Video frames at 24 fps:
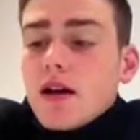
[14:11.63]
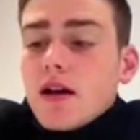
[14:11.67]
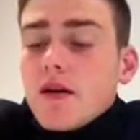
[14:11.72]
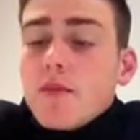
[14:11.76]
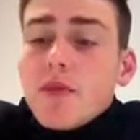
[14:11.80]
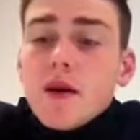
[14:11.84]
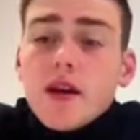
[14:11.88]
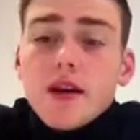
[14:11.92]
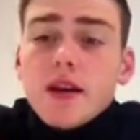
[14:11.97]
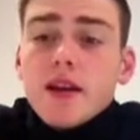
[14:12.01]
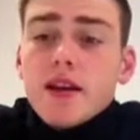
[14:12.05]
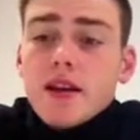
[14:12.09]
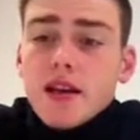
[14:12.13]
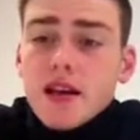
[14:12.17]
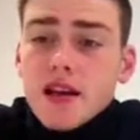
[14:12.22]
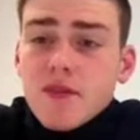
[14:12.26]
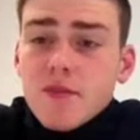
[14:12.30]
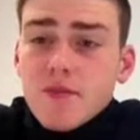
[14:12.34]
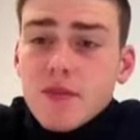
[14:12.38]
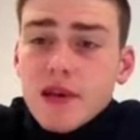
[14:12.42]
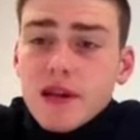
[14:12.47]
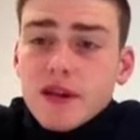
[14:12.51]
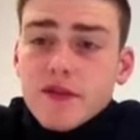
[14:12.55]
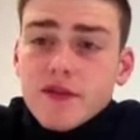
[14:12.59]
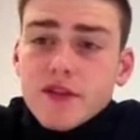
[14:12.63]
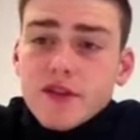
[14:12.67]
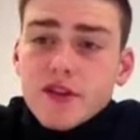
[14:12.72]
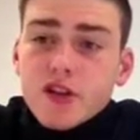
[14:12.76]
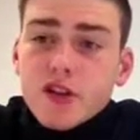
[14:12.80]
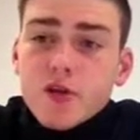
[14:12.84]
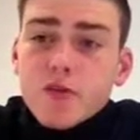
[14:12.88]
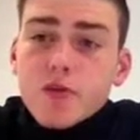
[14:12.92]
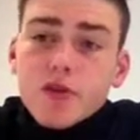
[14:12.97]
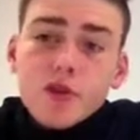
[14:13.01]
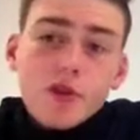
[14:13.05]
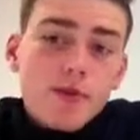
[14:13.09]
but in the Olympics, for
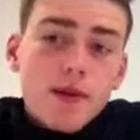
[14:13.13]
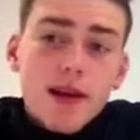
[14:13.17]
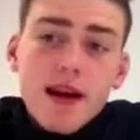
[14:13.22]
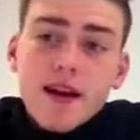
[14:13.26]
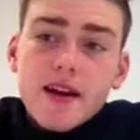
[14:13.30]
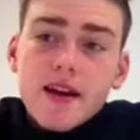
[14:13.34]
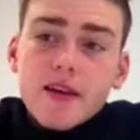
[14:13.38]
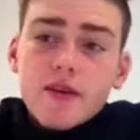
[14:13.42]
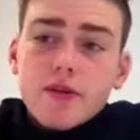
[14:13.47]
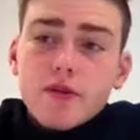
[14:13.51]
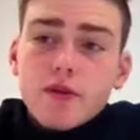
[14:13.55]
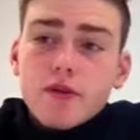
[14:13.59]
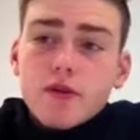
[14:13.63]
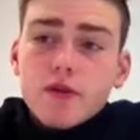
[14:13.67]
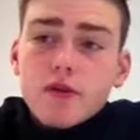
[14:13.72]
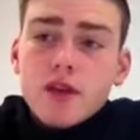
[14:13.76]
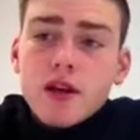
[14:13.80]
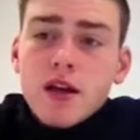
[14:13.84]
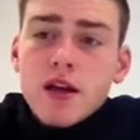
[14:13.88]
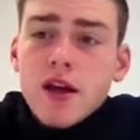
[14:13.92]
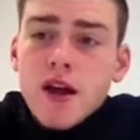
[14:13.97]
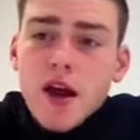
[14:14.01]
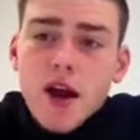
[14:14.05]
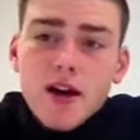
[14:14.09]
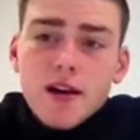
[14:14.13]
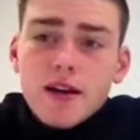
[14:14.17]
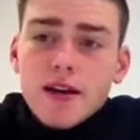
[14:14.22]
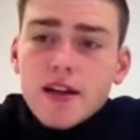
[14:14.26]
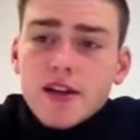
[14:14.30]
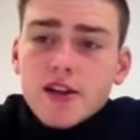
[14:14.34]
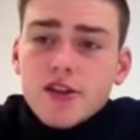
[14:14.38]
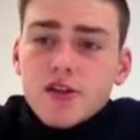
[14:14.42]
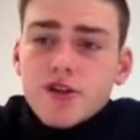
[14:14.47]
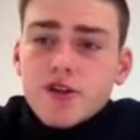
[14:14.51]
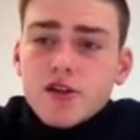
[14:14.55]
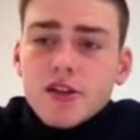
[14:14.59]
example, it's played indoors
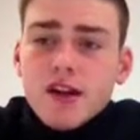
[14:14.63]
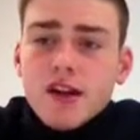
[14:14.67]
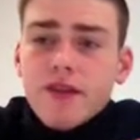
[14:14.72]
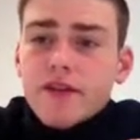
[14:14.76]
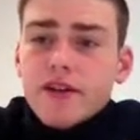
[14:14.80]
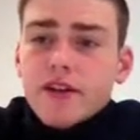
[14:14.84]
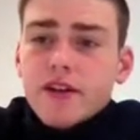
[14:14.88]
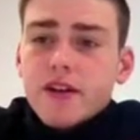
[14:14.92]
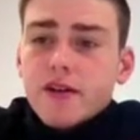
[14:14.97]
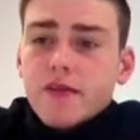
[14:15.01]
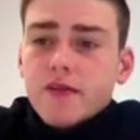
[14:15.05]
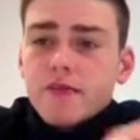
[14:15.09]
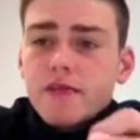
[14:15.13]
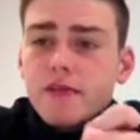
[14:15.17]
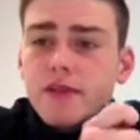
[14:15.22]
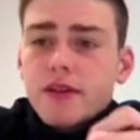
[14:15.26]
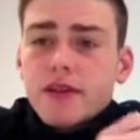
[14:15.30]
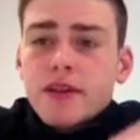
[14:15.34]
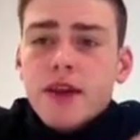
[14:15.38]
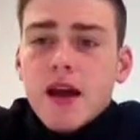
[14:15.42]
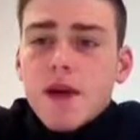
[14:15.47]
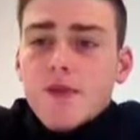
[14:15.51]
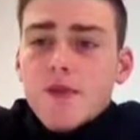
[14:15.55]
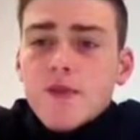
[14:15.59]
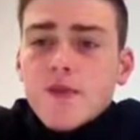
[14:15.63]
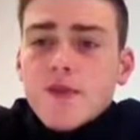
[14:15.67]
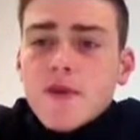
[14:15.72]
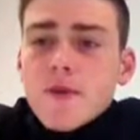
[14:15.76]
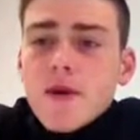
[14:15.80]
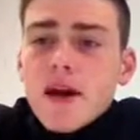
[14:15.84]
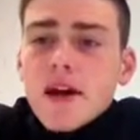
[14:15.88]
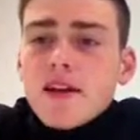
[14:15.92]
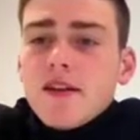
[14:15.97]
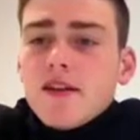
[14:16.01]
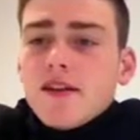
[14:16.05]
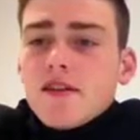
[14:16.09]
unless you're just having a game with your
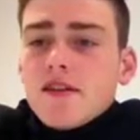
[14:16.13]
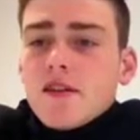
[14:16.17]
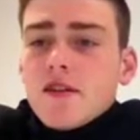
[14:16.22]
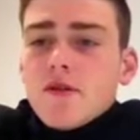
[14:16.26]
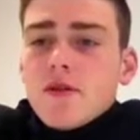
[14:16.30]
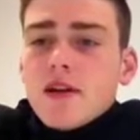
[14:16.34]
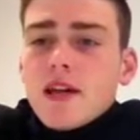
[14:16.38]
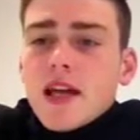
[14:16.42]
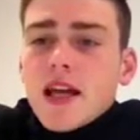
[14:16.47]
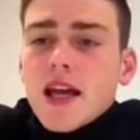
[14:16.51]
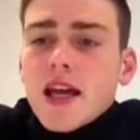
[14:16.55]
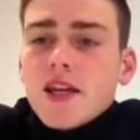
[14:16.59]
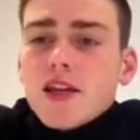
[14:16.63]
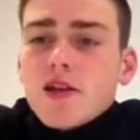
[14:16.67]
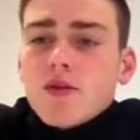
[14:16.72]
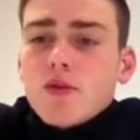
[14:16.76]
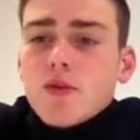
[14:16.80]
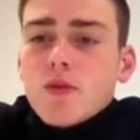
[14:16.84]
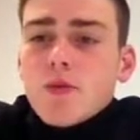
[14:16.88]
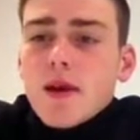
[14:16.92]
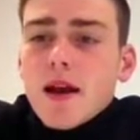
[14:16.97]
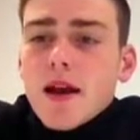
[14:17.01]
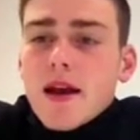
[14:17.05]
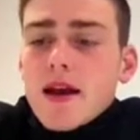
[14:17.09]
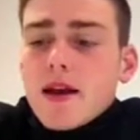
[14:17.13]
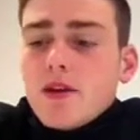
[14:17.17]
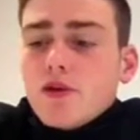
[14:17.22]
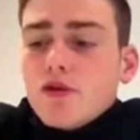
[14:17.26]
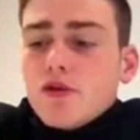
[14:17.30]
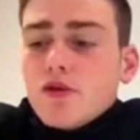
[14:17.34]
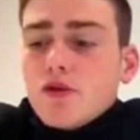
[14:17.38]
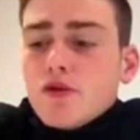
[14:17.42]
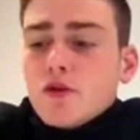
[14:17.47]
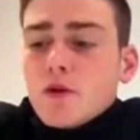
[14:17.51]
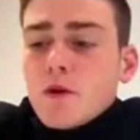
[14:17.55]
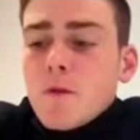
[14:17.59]
mates at the weekend, you want to play
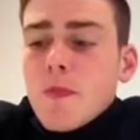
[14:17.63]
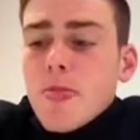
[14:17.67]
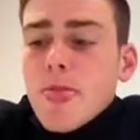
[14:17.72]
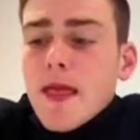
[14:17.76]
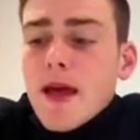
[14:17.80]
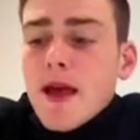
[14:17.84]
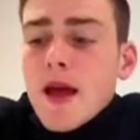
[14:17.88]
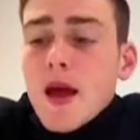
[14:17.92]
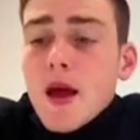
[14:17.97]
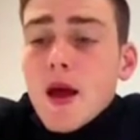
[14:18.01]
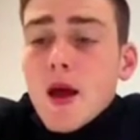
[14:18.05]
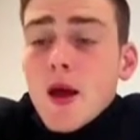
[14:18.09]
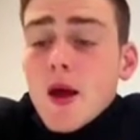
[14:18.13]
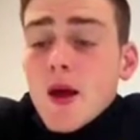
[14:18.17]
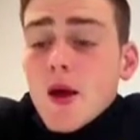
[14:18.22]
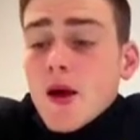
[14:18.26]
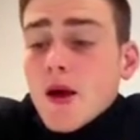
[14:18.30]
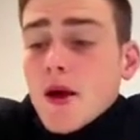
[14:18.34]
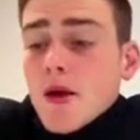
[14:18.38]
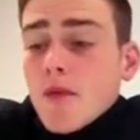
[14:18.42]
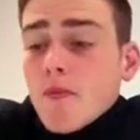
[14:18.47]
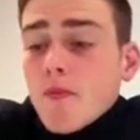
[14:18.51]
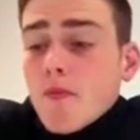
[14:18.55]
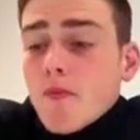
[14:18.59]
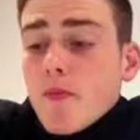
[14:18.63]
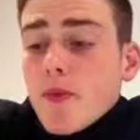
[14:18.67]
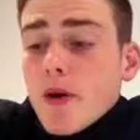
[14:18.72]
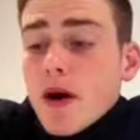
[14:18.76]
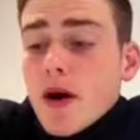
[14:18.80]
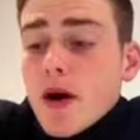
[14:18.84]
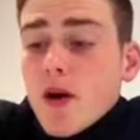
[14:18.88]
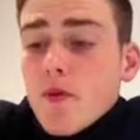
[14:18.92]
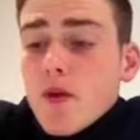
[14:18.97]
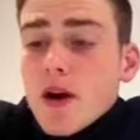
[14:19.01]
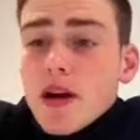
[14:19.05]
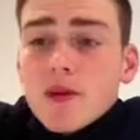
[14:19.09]
outdoors.
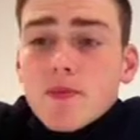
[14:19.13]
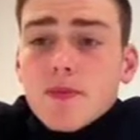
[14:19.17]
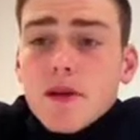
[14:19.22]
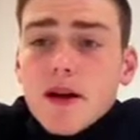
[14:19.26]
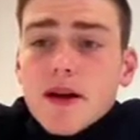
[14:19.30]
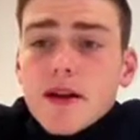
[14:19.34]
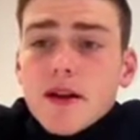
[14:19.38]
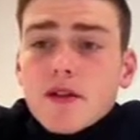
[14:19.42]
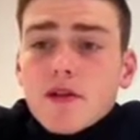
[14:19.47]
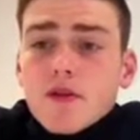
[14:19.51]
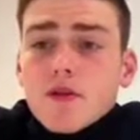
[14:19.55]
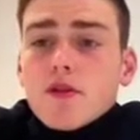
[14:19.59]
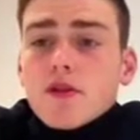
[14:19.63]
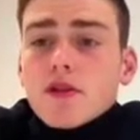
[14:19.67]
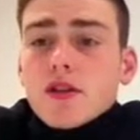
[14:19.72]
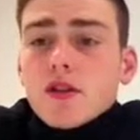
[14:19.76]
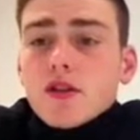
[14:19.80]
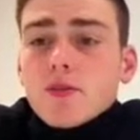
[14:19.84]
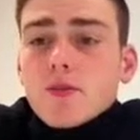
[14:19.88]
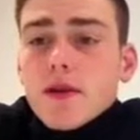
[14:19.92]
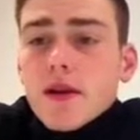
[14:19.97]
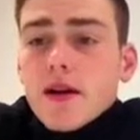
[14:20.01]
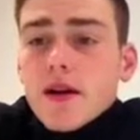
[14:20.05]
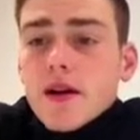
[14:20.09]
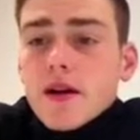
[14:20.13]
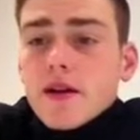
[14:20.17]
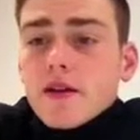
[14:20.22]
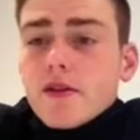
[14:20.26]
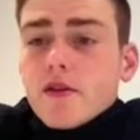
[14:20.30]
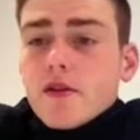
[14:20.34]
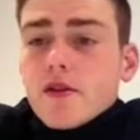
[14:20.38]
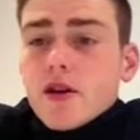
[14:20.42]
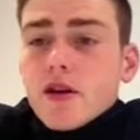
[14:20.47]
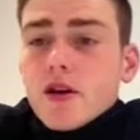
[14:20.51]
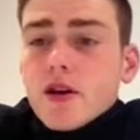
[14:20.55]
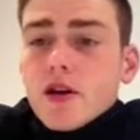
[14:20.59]
But when it's played indoors, it's played
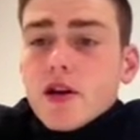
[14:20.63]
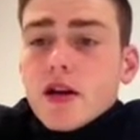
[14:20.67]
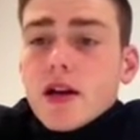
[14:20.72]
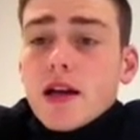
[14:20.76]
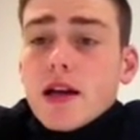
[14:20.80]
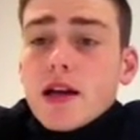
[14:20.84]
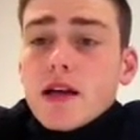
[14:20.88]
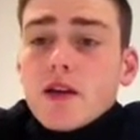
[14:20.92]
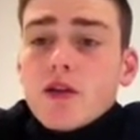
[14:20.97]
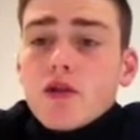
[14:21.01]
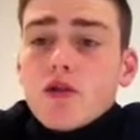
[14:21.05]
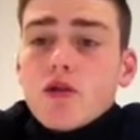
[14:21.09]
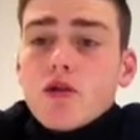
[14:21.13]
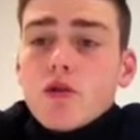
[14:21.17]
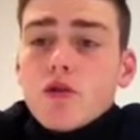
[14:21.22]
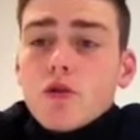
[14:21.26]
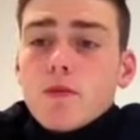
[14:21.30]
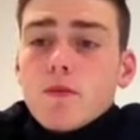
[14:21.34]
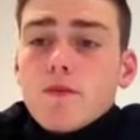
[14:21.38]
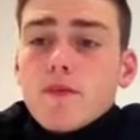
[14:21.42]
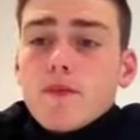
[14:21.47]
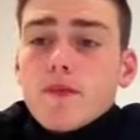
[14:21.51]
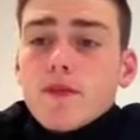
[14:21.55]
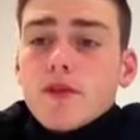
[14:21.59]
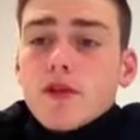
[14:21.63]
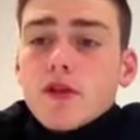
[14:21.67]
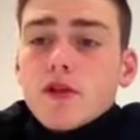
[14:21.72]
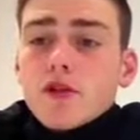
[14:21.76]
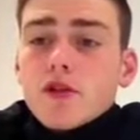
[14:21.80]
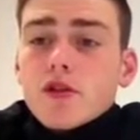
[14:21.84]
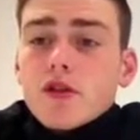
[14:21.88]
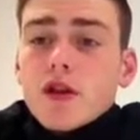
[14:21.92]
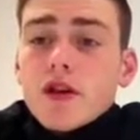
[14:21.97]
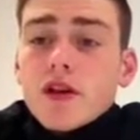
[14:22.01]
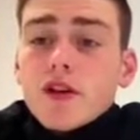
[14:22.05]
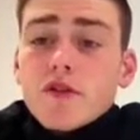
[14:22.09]
on a clean court, so
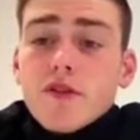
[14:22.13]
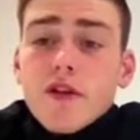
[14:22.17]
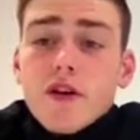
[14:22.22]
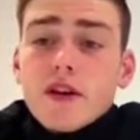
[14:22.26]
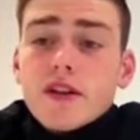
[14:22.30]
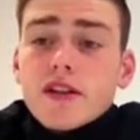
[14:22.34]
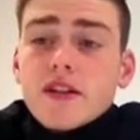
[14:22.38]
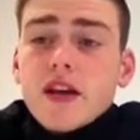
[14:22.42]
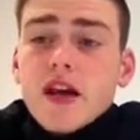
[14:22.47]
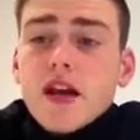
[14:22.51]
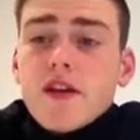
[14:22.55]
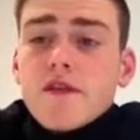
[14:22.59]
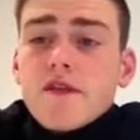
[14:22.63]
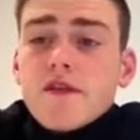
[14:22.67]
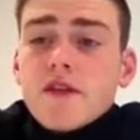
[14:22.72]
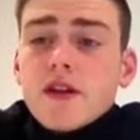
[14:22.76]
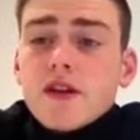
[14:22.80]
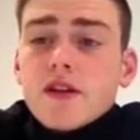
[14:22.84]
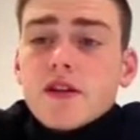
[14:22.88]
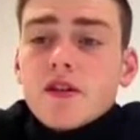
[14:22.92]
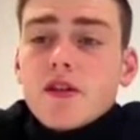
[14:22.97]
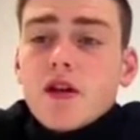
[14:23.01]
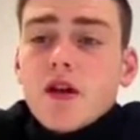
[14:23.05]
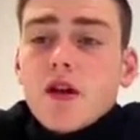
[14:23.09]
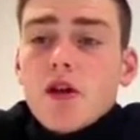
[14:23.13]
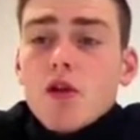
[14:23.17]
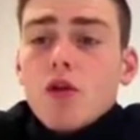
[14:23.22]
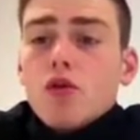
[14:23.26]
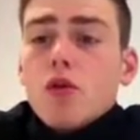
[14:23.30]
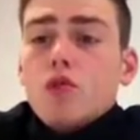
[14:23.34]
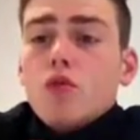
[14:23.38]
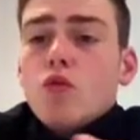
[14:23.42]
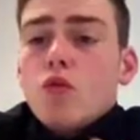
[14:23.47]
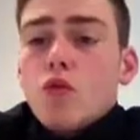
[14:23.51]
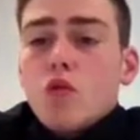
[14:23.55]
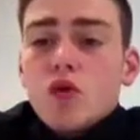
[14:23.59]
it's very safe. There's
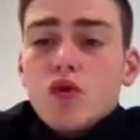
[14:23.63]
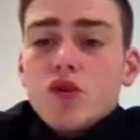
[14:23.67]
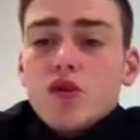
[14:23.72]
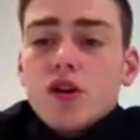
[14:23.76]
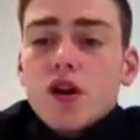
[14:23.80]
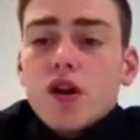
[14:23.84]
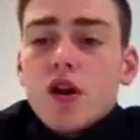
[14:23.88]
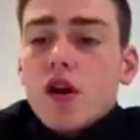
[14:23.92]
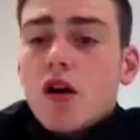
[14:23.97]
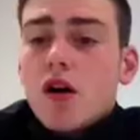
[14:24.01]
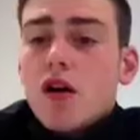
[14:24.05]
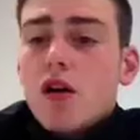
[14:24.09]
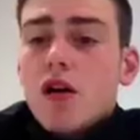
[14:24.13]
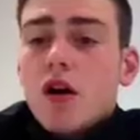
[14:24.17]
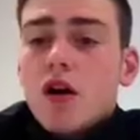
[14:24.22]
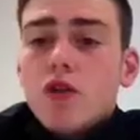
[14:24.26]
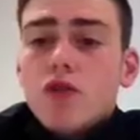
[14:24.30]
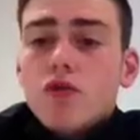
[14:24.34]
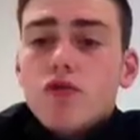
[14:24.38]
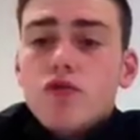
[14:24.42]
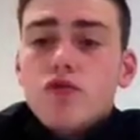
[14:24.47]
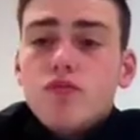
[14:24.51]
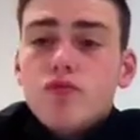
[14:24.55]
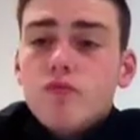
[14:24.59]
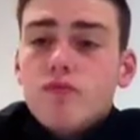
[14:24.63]
no water, no